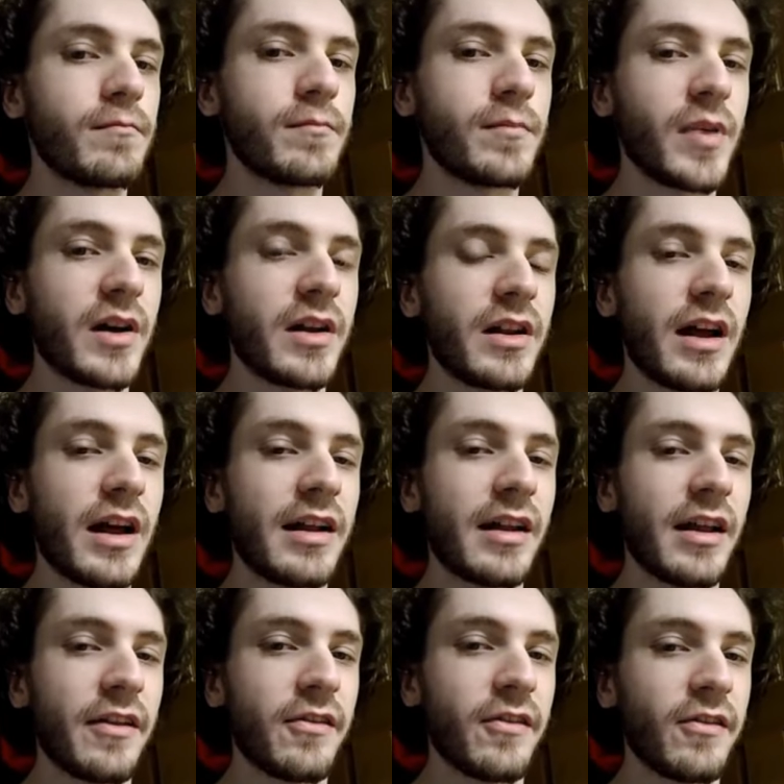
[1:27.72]
But not
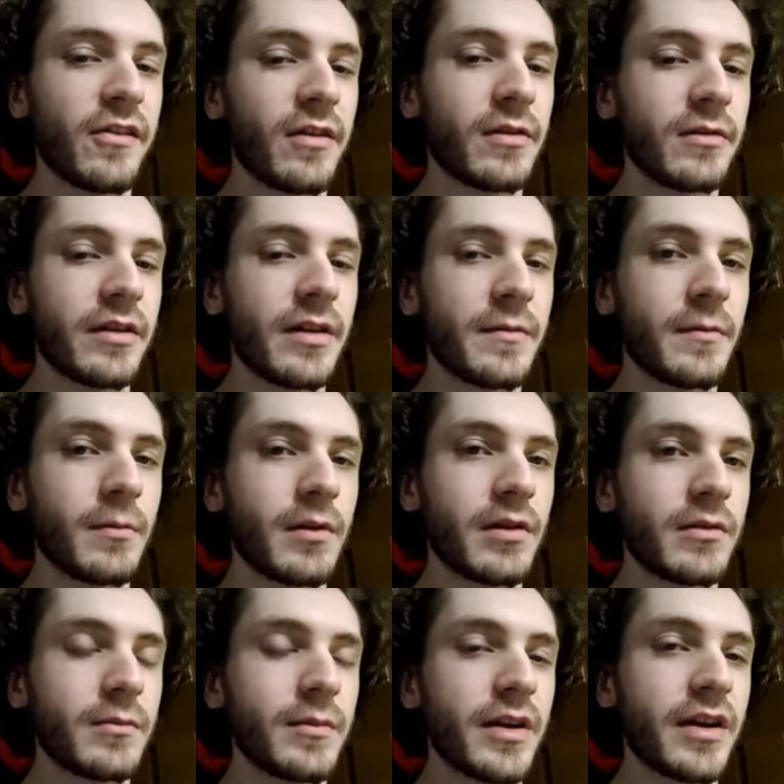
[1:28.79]
necessarily everyone
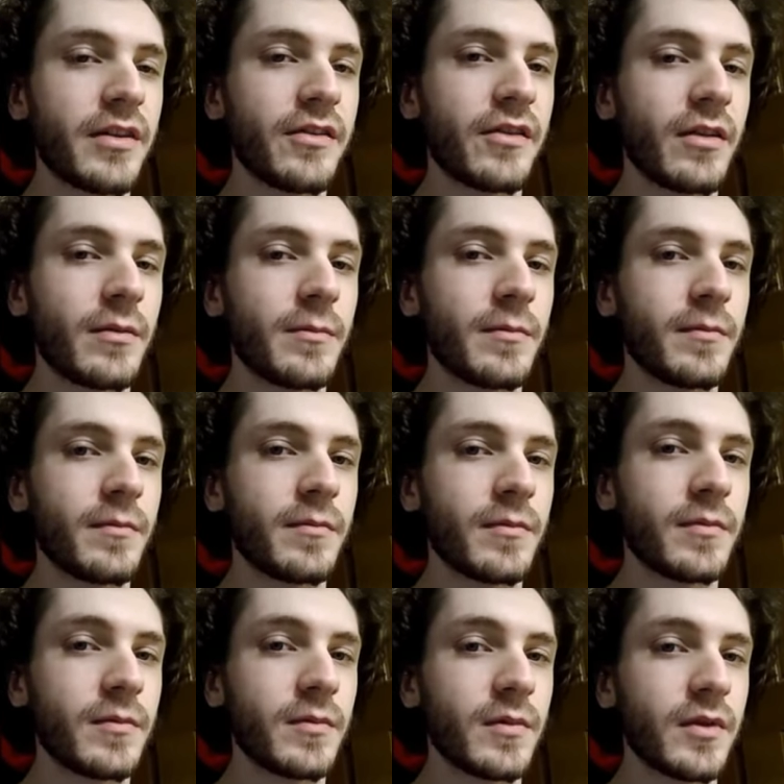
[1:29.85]
who makes them
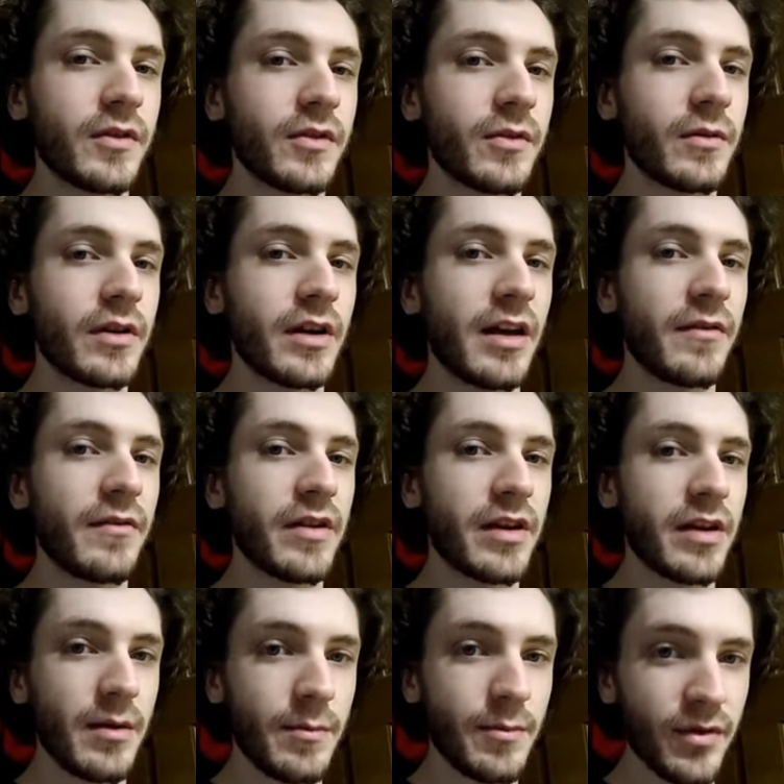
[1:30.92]
is going to have like
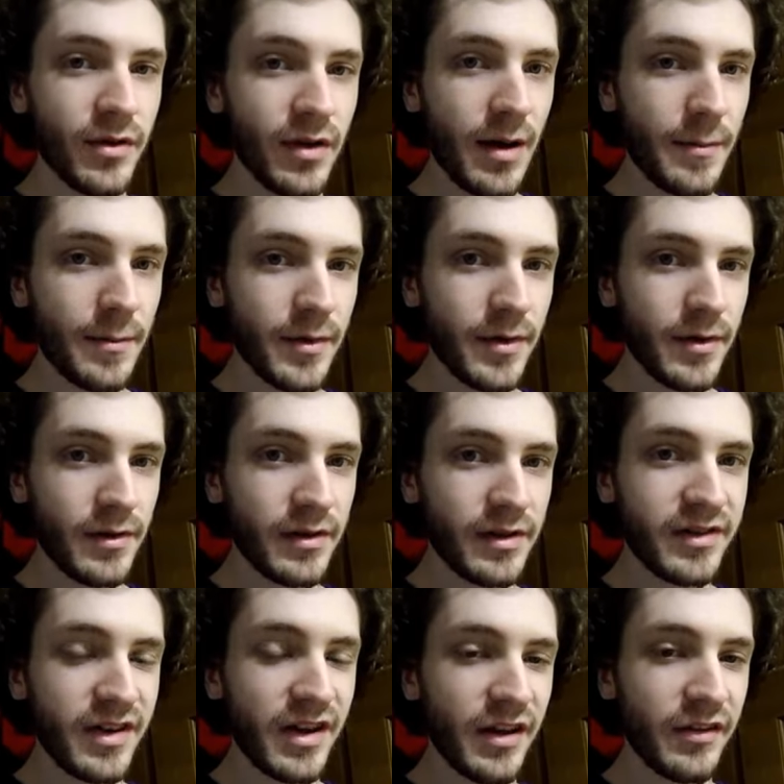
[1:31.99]
a proper
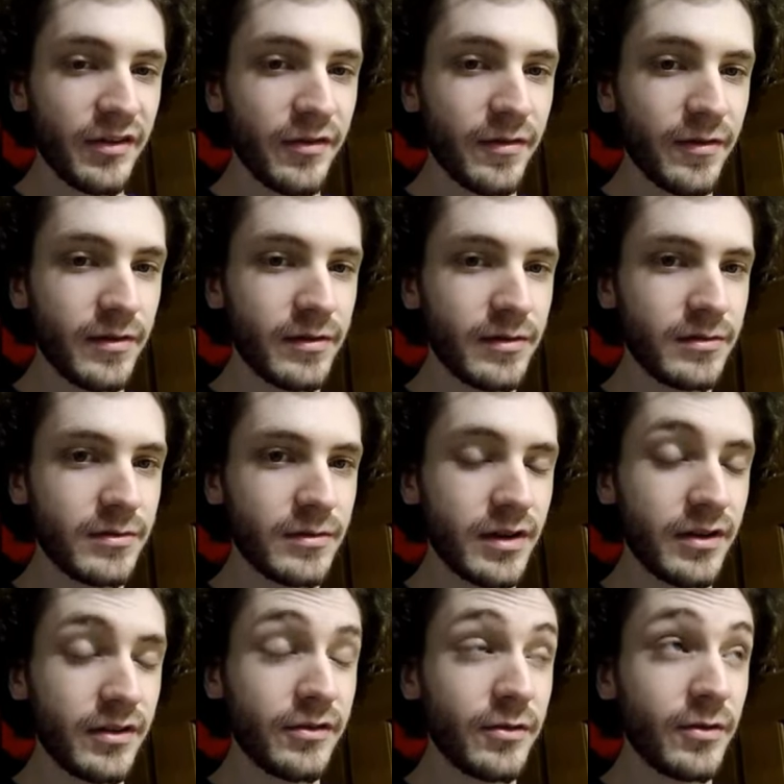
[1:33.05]
test through
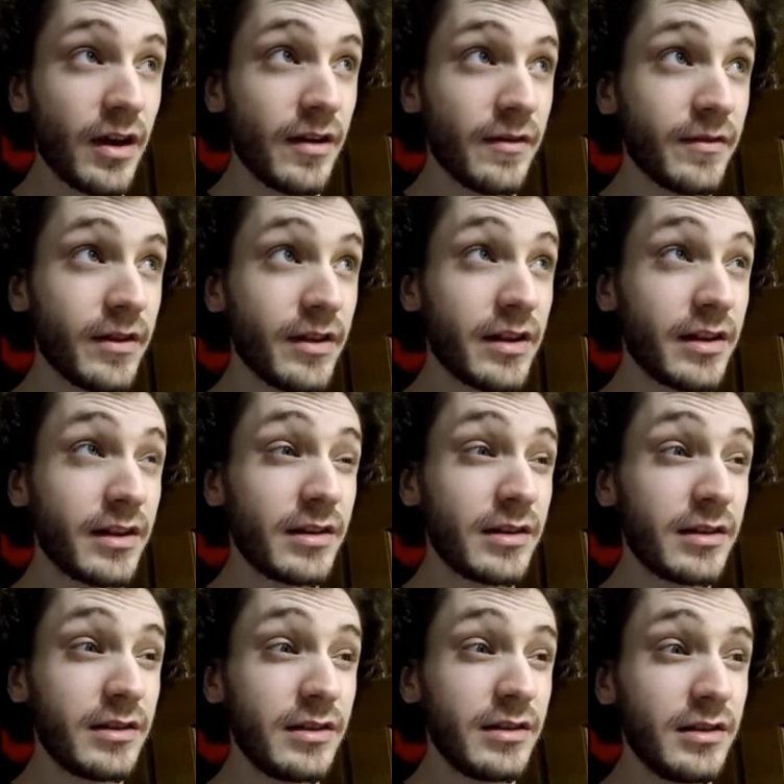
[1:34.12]
because you have like
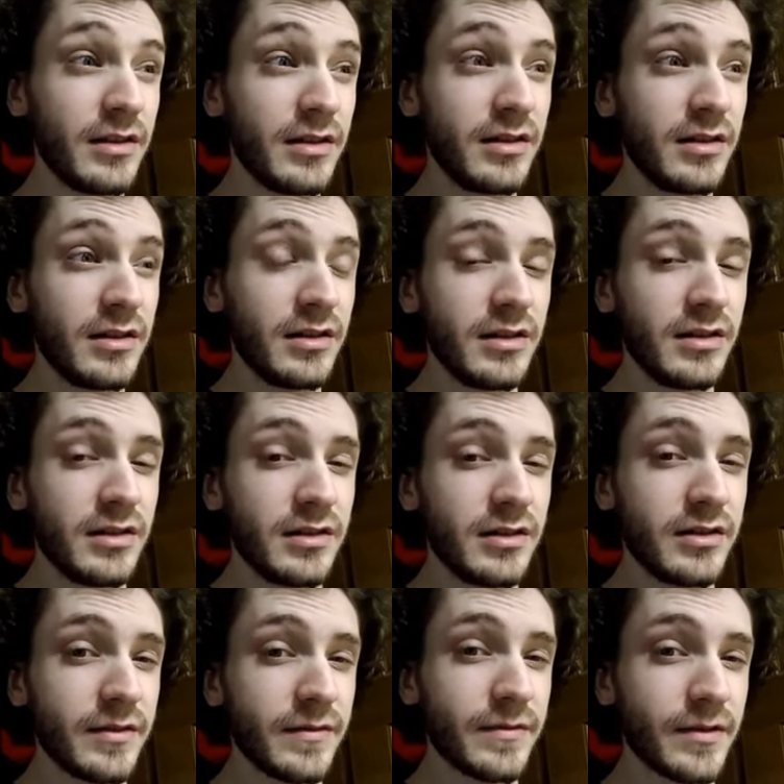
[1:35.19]

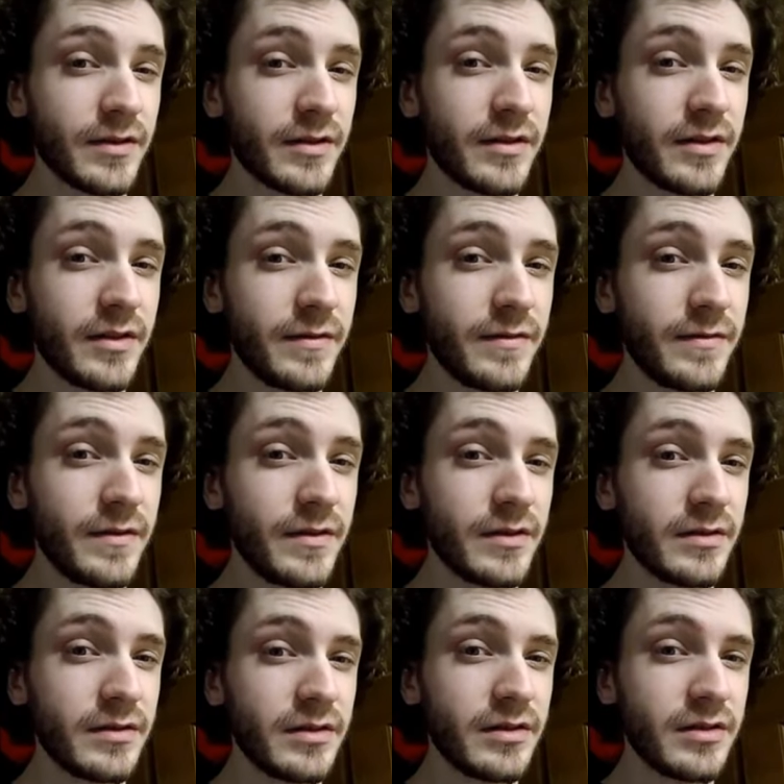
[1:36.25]
different
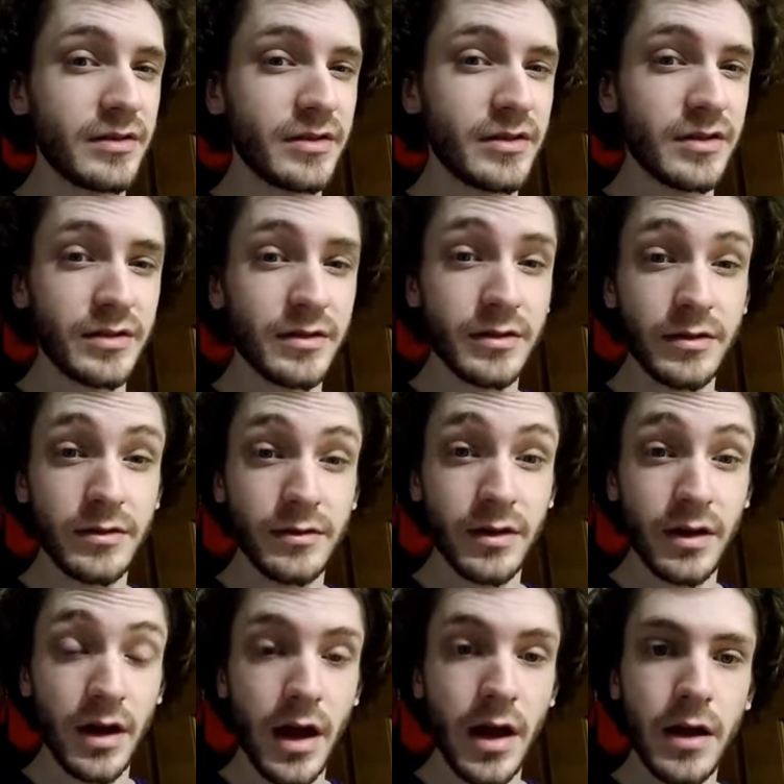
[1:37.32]
feelings you could
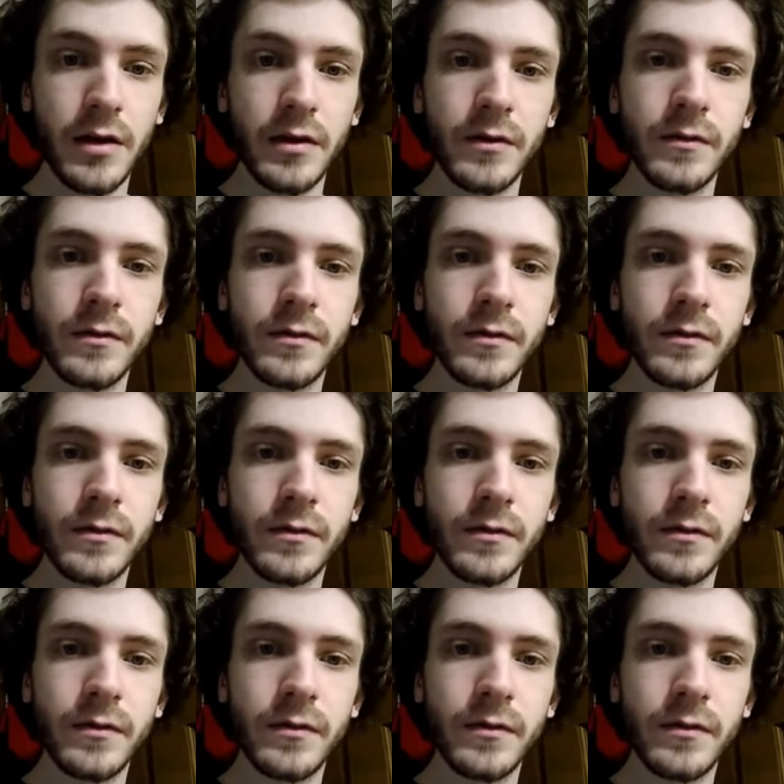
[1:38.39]
have.